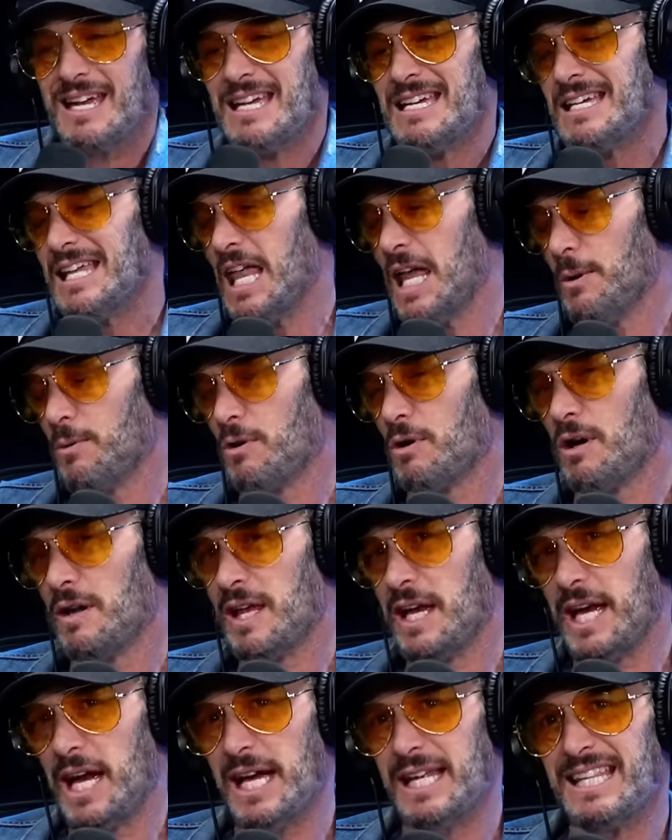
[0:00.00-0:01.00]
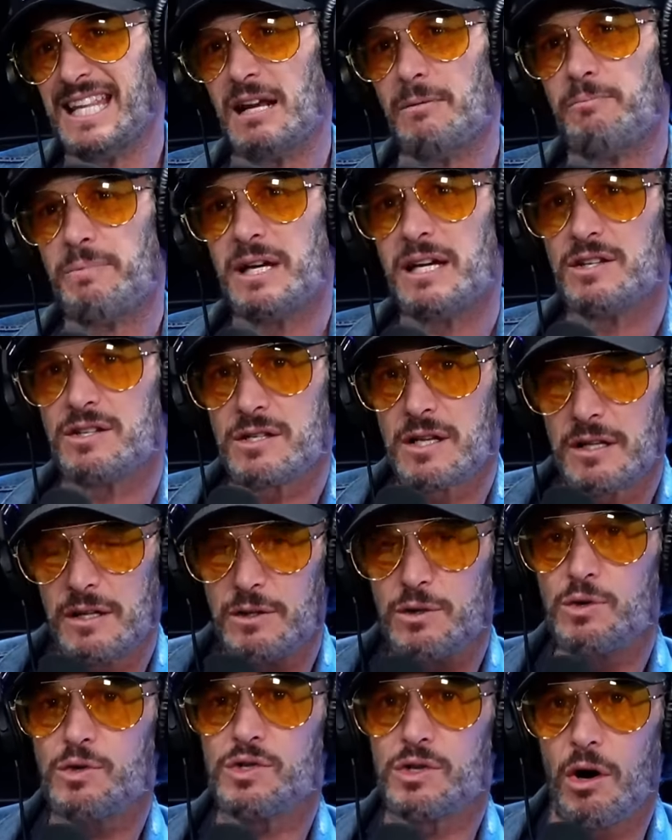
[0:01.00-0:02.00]
They were they ended up being just a little
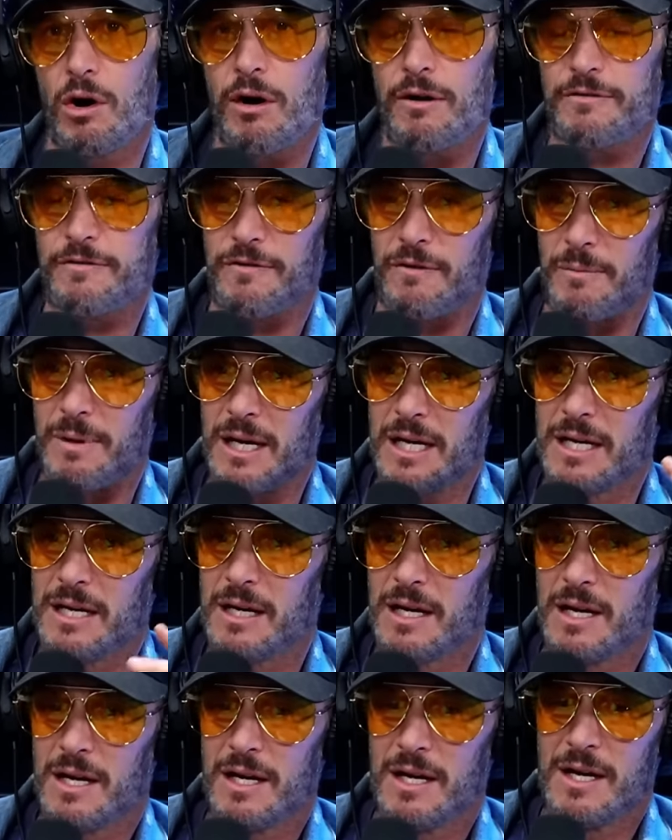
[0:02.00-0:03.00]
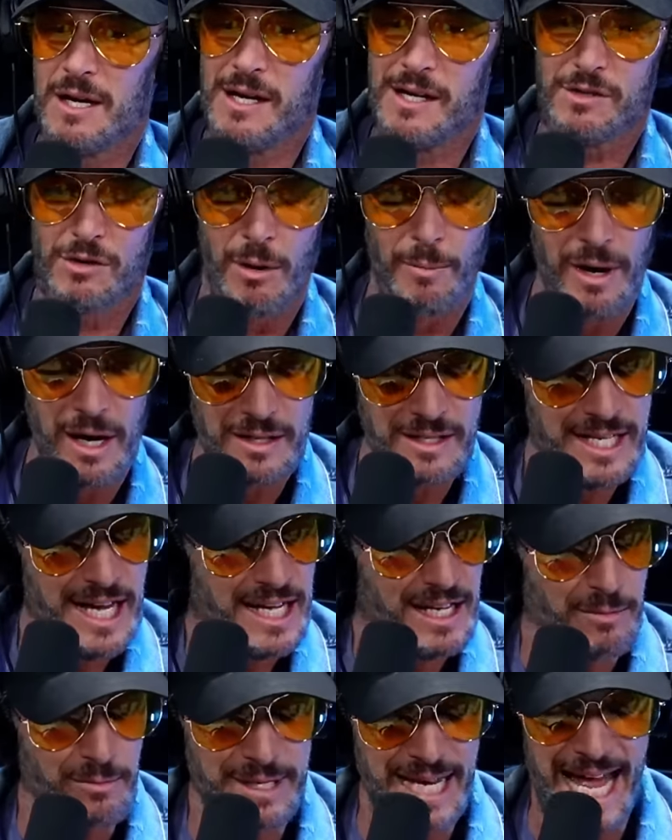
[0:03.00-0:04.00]
too soft for me. So I'm gonna take
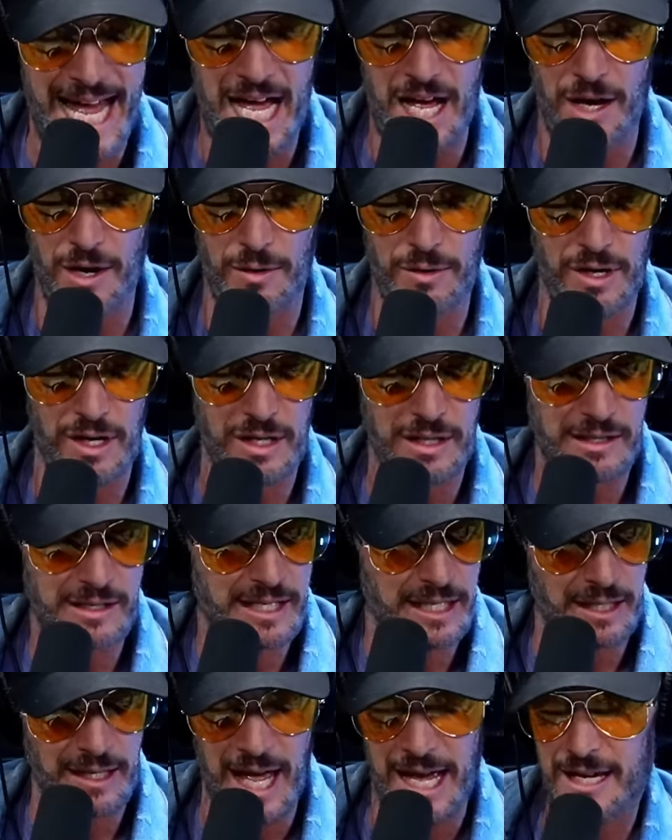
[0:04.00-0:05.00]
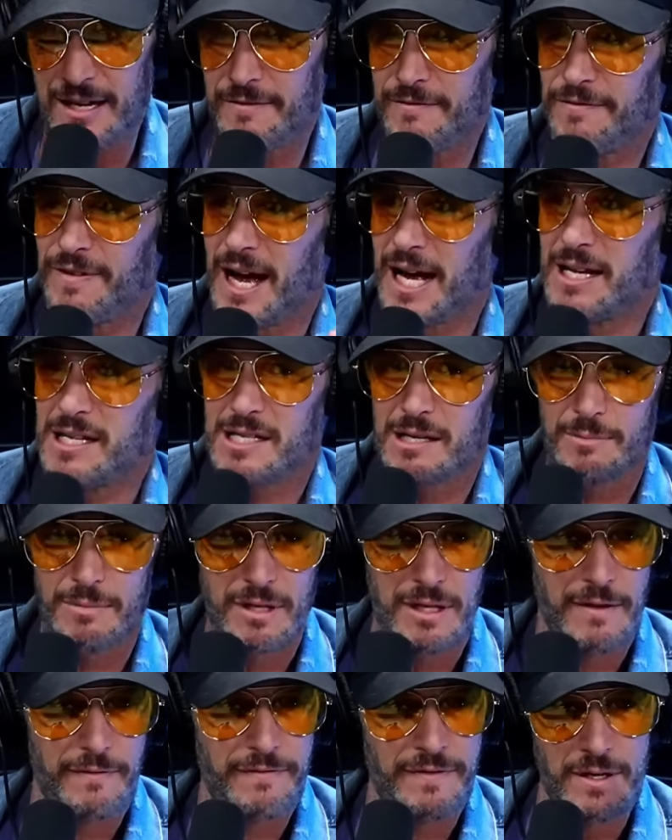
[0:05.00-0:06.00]
them down until I can find something
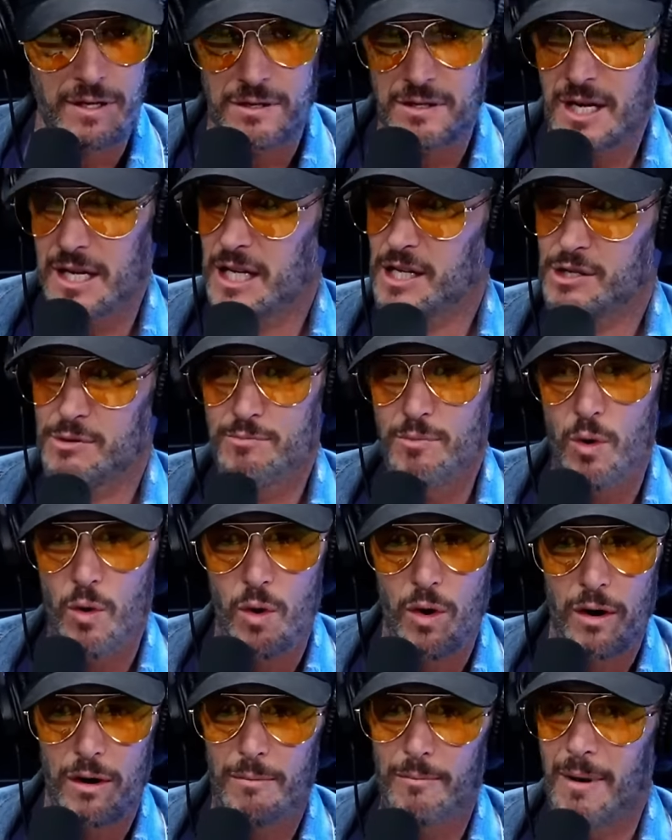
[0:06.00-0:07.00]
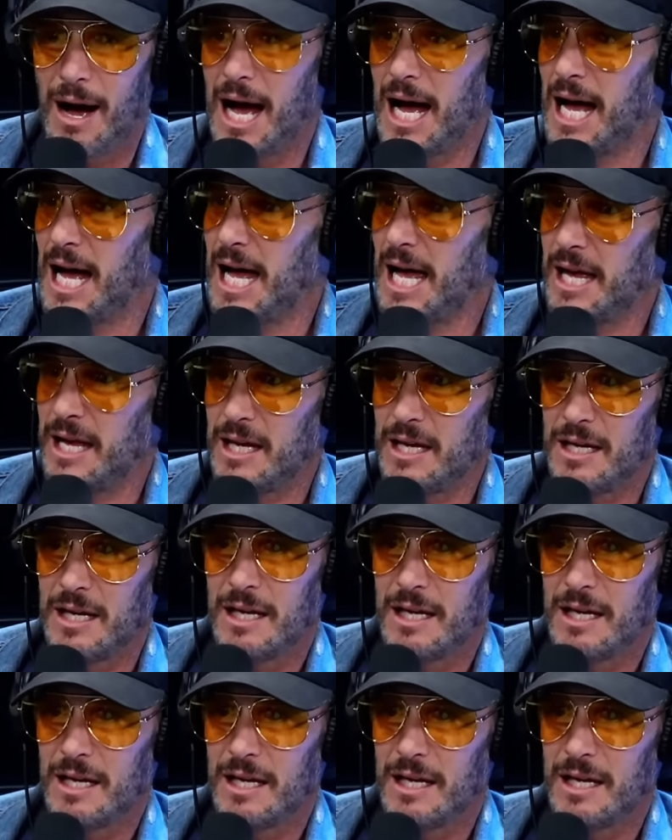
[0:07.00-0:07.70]
that feels like it's more my